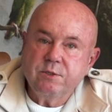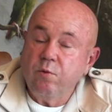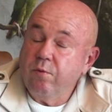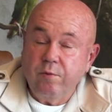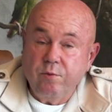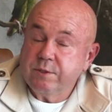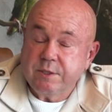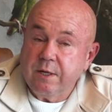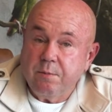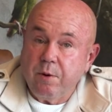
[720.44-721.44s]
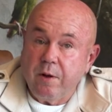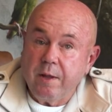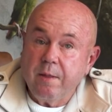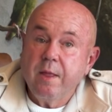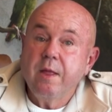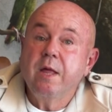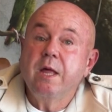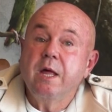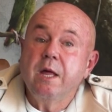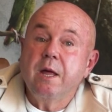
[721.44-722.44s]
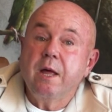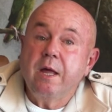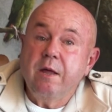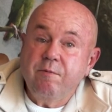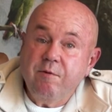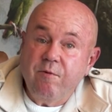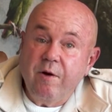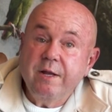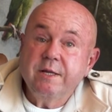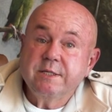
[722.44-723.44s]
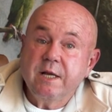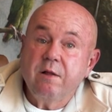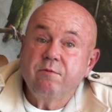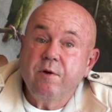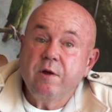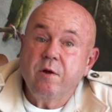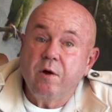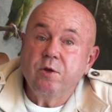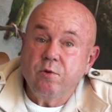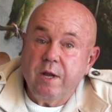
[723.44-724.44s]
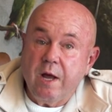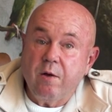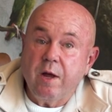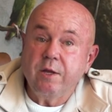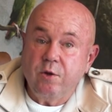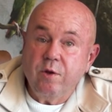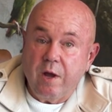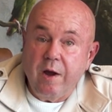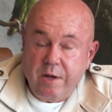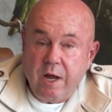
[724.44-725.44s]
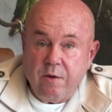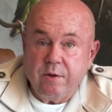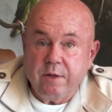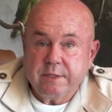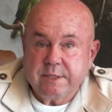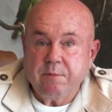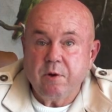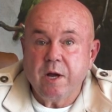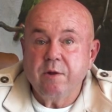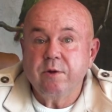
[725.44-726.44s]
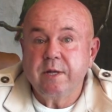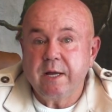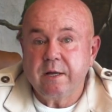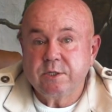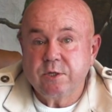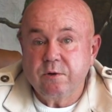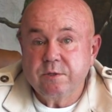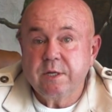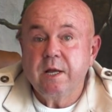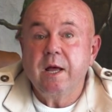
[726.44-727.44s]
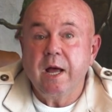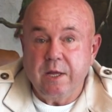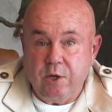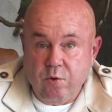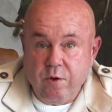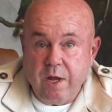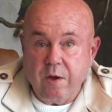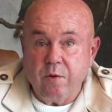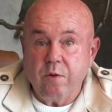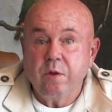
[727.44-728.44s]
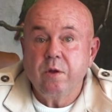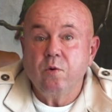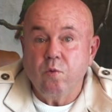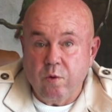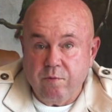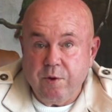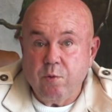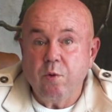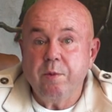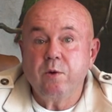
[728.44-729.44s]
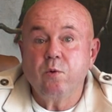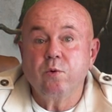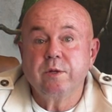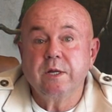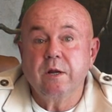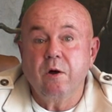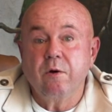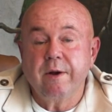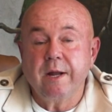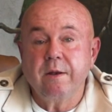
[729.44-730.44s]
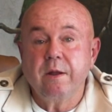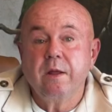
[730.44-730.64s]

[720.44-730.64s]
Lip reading: All rules still apply. If you find a cell phone on you now, and I know some are going to take a chance, and you know all of you will be caught in the long run.